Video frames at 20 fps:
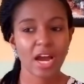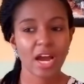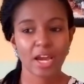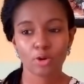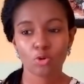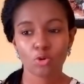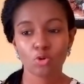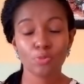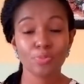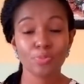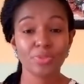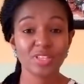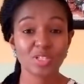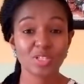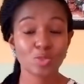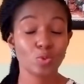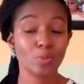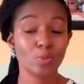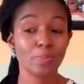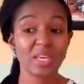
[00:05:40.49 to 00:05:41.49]
I hope
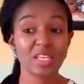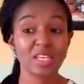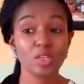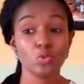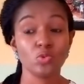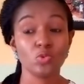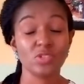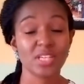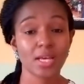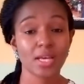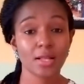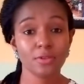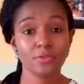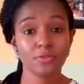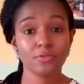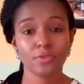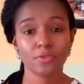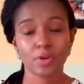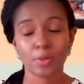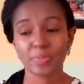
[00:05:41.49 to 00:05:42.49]
this would make you
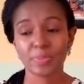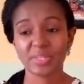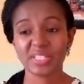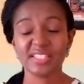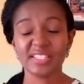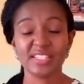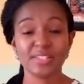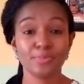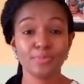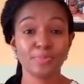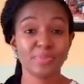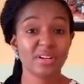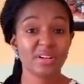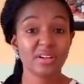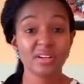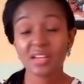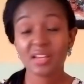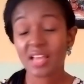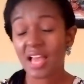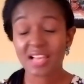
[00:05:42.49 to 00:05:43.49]
delve a bit
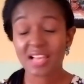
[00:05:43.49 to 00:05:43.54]
deeper.